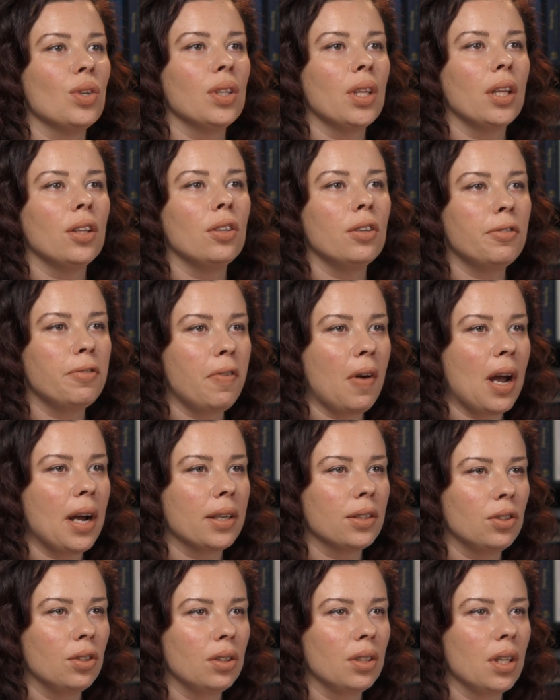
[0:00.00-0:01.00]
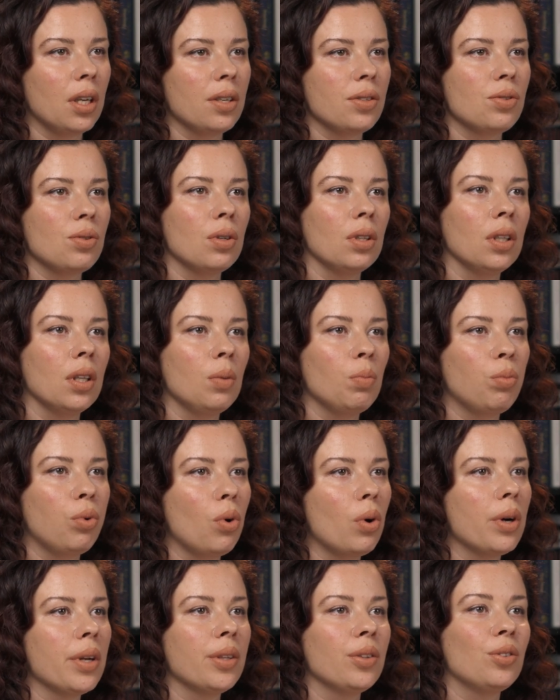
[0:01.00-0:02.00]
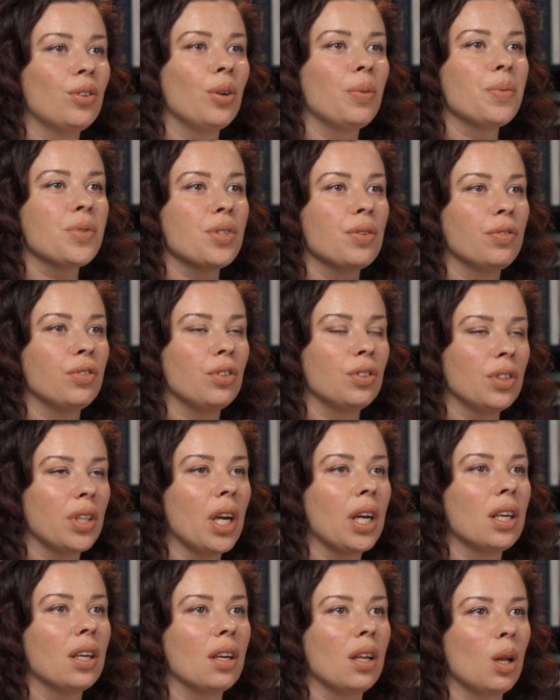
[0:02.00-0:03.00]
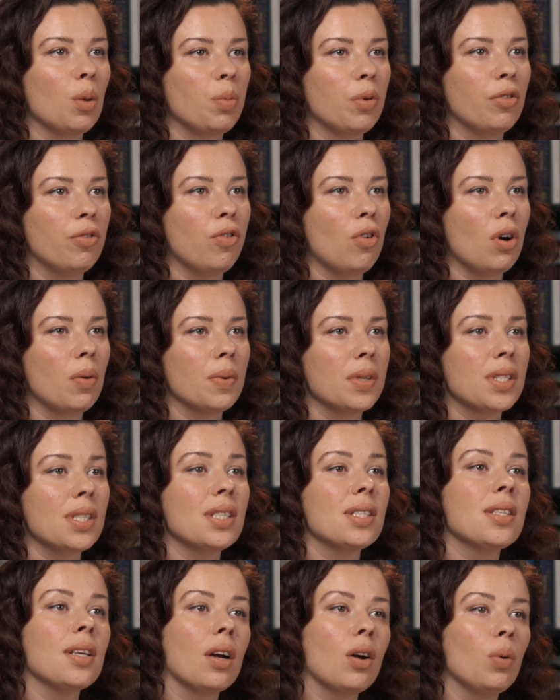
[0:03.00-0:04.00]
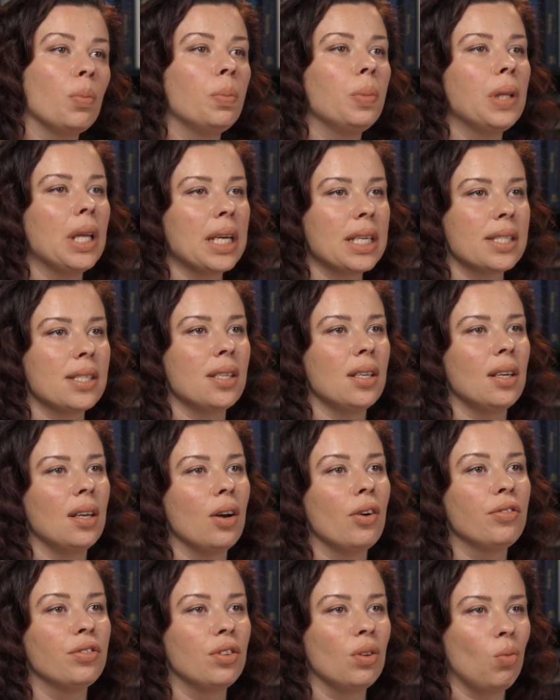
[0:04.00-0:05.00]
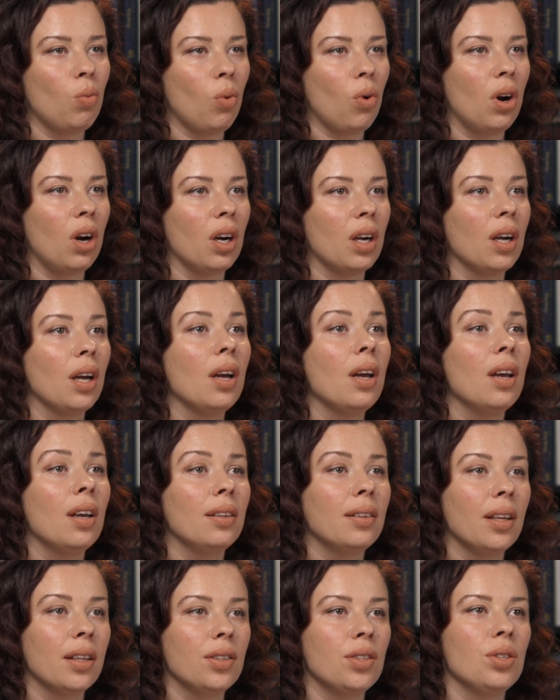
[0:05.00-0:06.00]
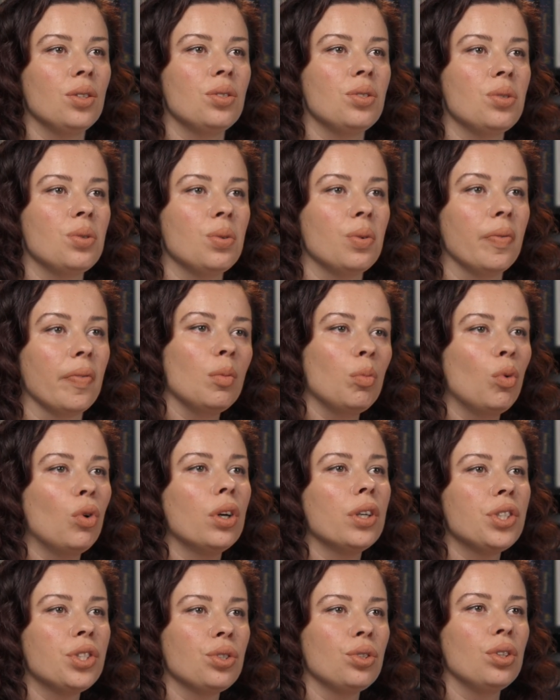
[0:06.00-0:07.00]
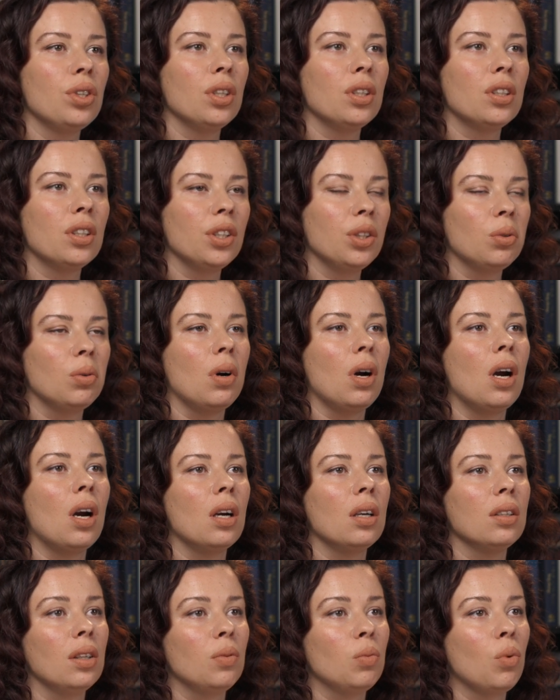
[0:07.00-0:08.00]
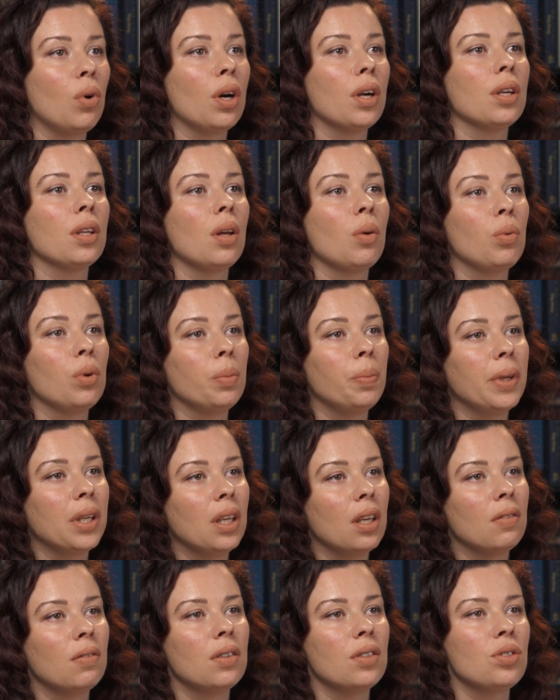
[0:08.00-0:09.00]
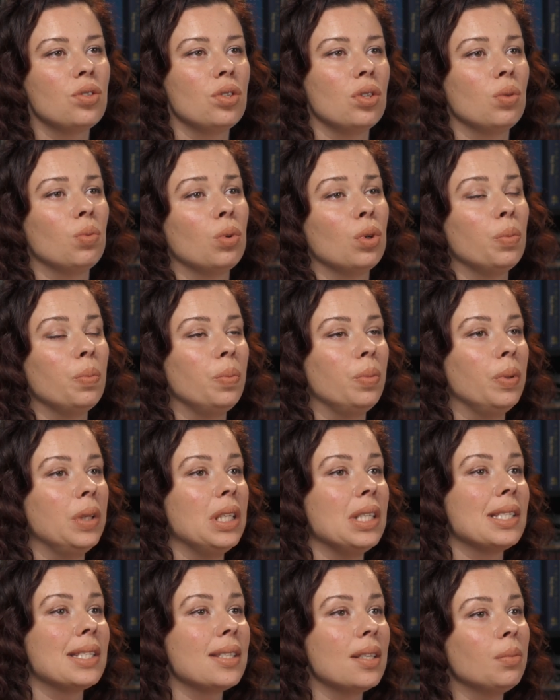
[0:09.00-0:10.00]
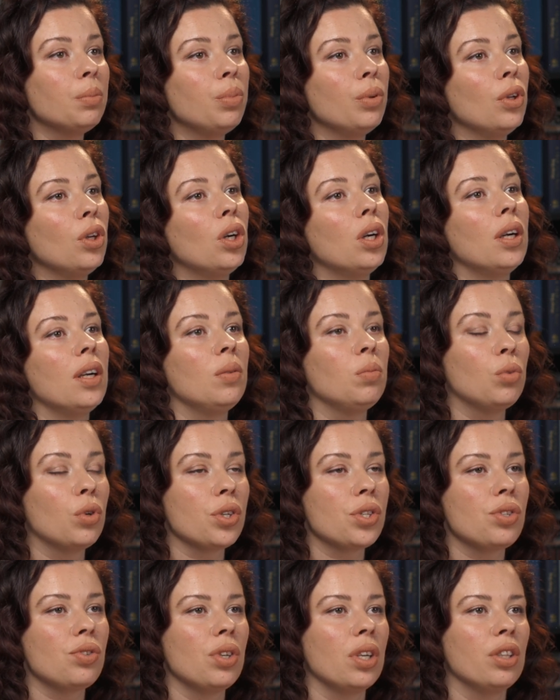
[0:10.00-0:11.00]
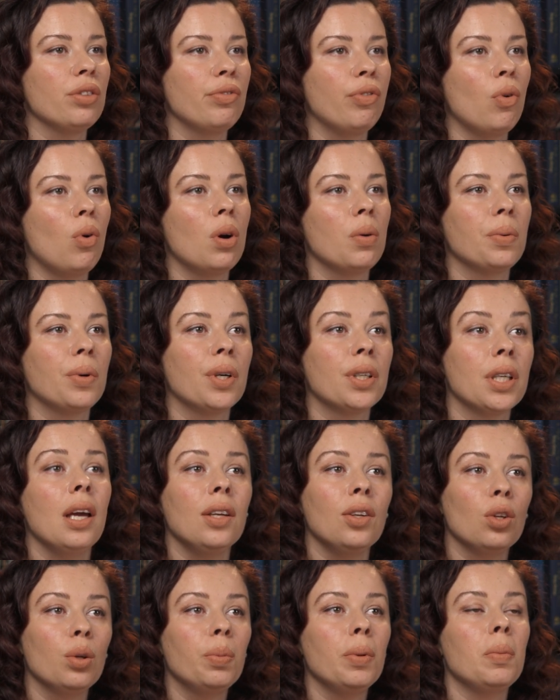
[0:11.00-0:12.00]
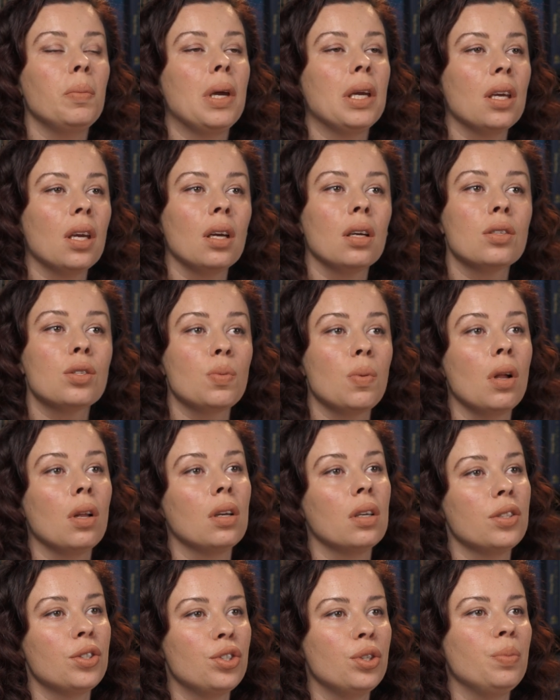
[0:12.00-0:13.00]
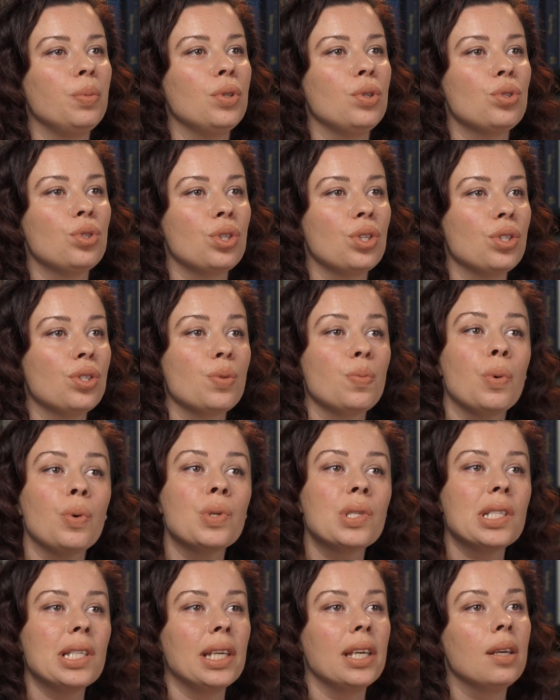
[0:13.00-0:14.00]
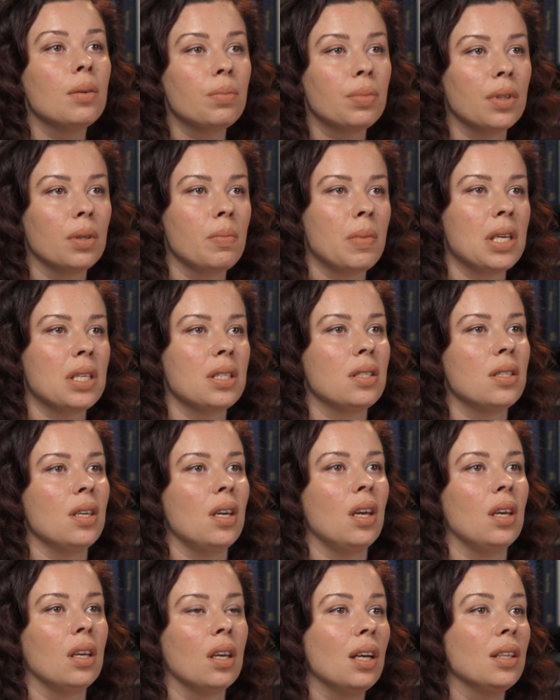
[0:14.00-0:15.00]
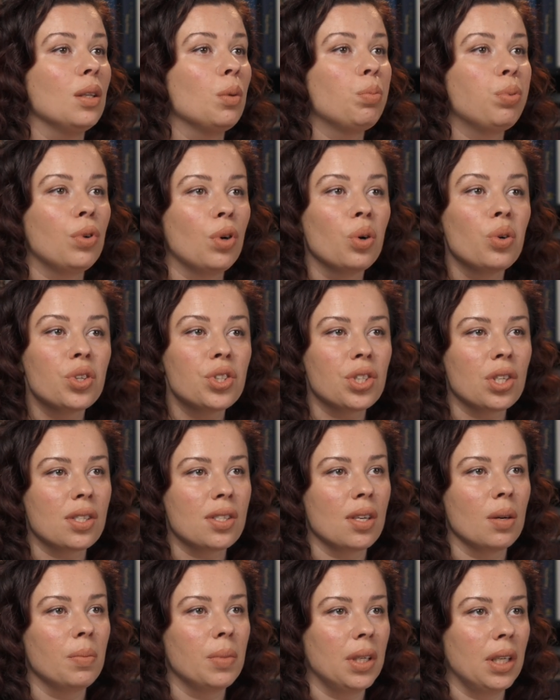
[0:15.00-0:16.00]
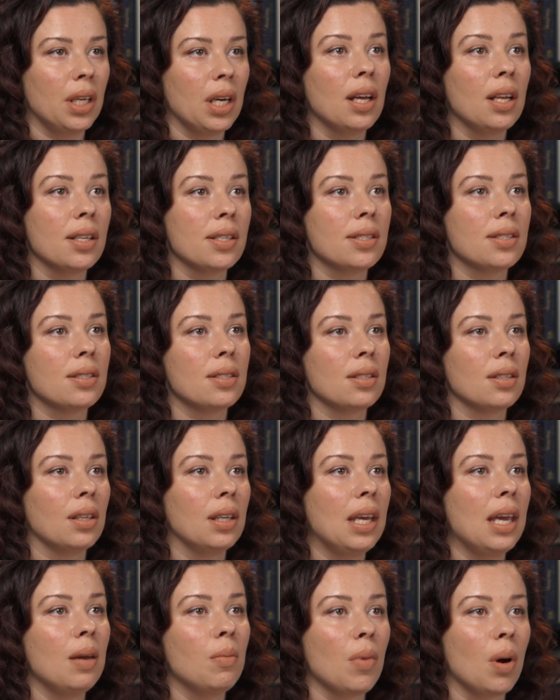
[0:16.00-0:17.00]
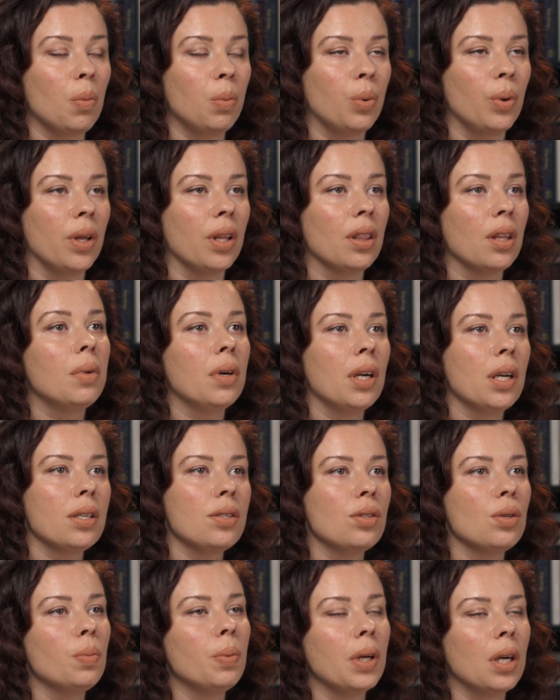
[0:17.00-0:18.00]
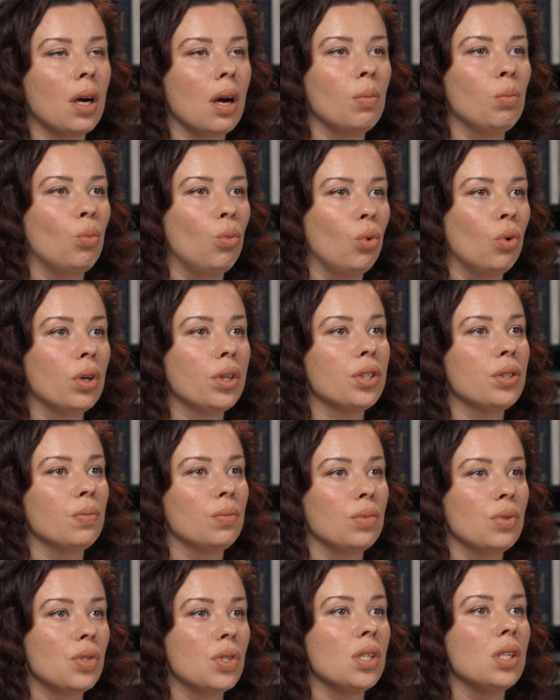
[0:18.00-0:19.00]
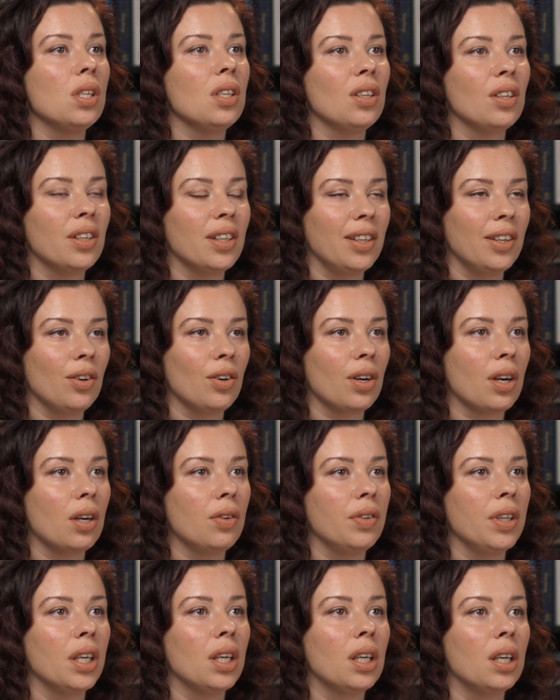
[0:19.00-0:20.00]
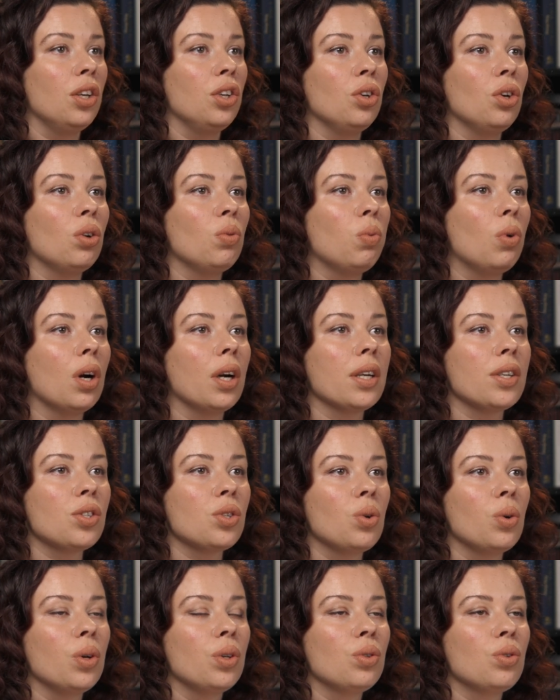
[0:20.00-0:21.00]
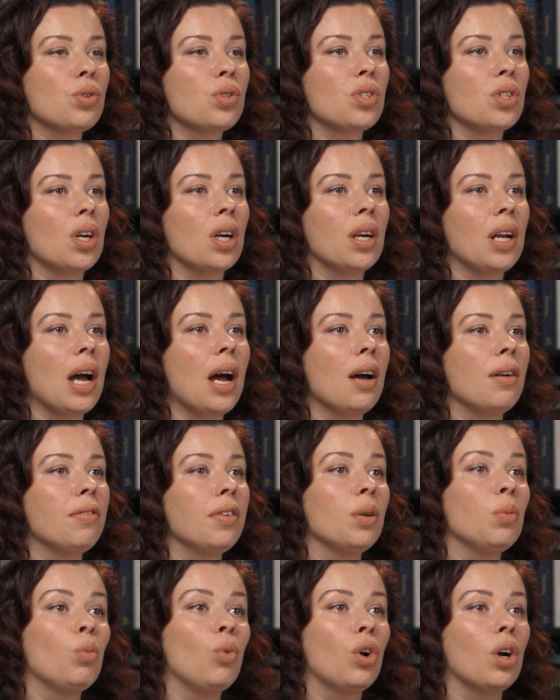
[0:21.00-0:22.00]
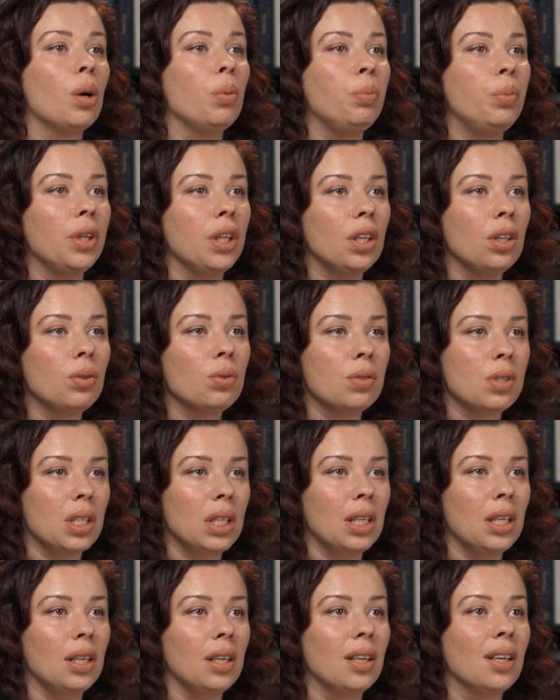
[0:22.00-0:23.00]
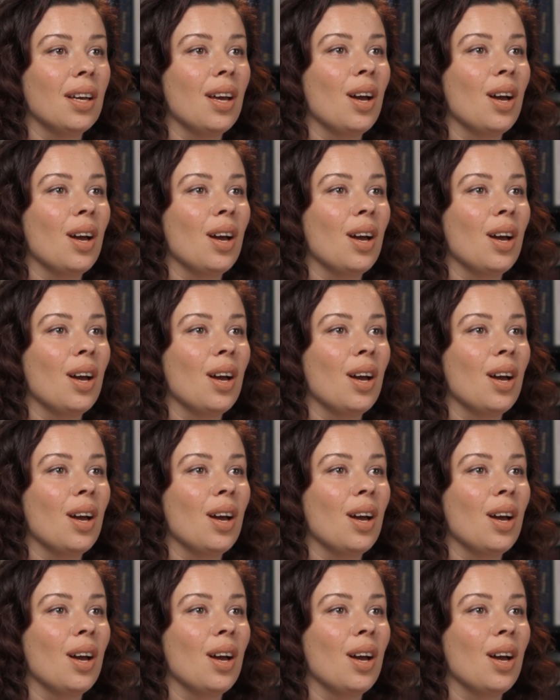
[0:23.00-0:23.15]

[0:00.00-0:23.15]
another factor that is really important in terms of your technical performance is the complexity of the work that you do. The more junior you are, the work that will be given to you will be simpler and more straightforward, and you'll be making small contributions, mostly implementing an approach that somebody else came up with. But as you become more senior in your career, your work is going to start having more ambiguity,